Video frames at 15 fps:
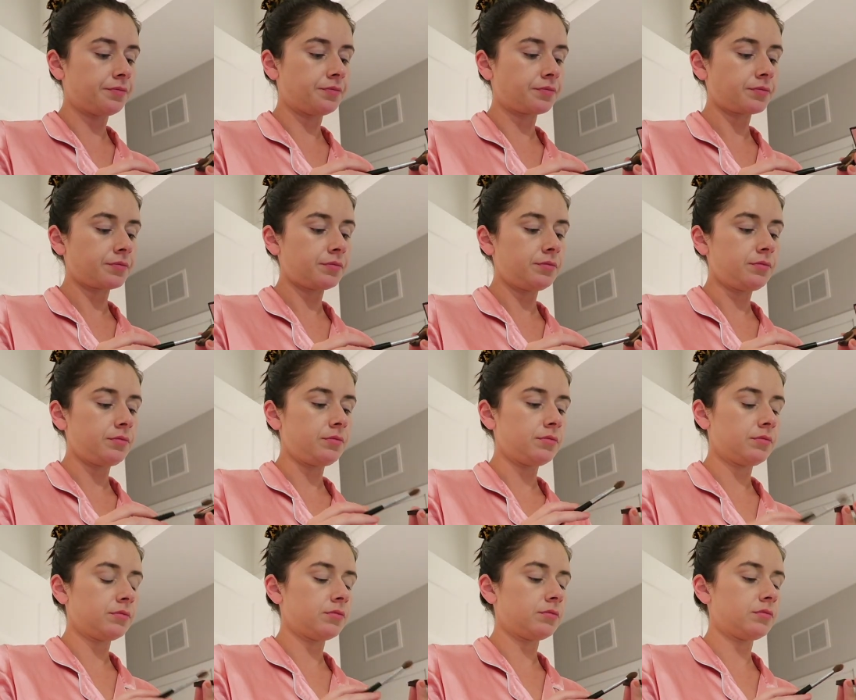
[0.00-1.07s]

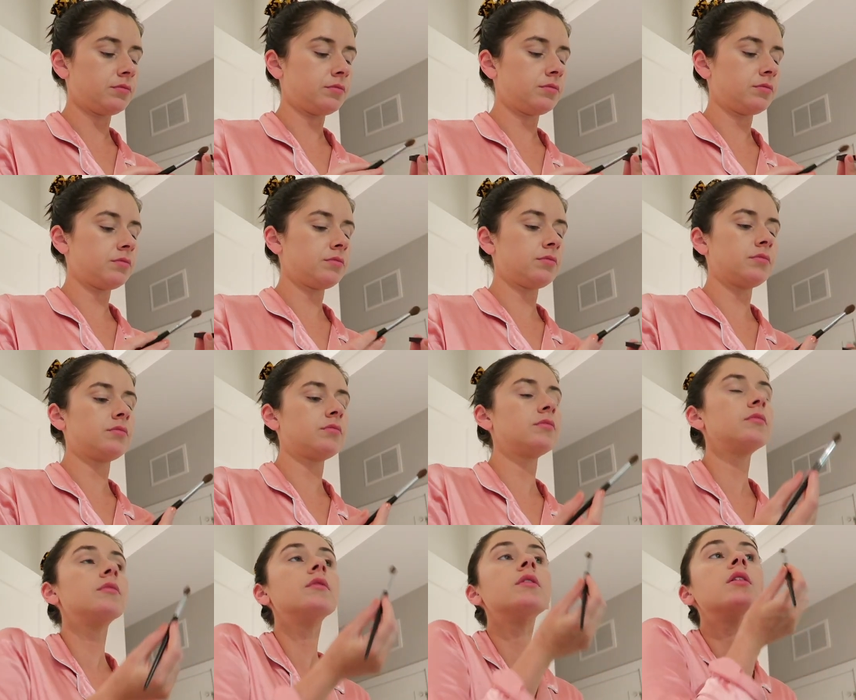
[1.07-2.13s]

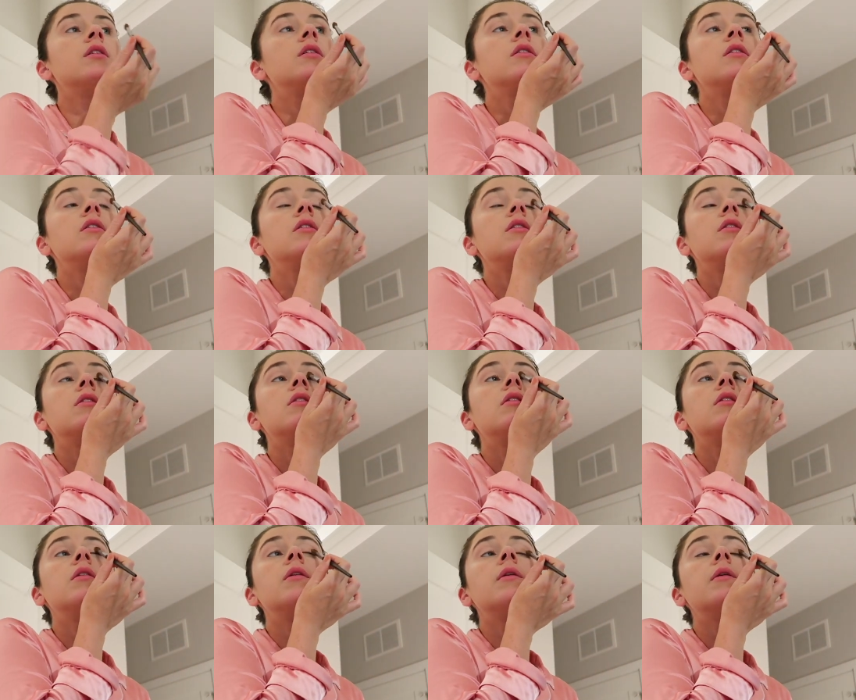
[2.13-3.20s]

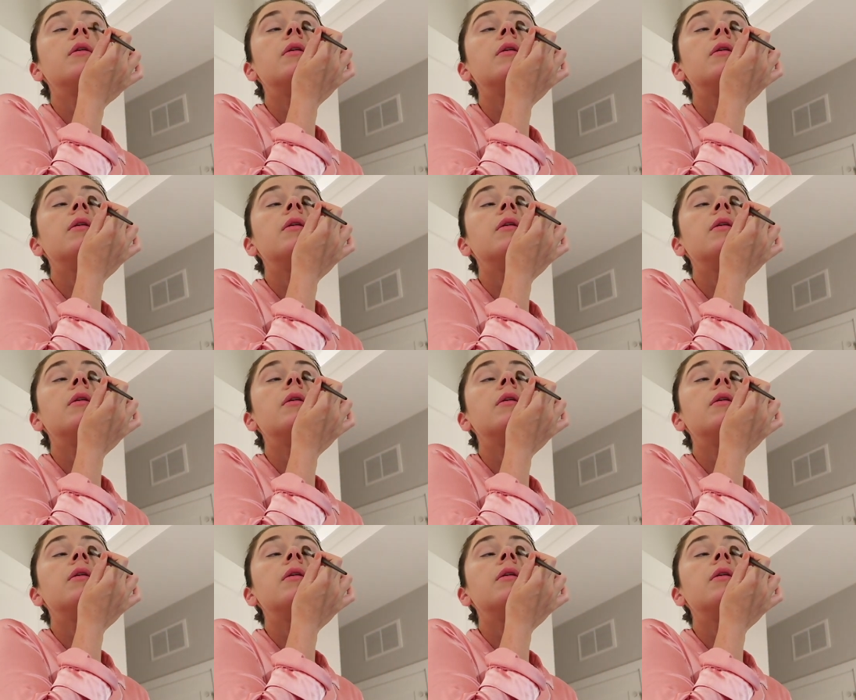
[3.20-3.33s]
Nobody speaks.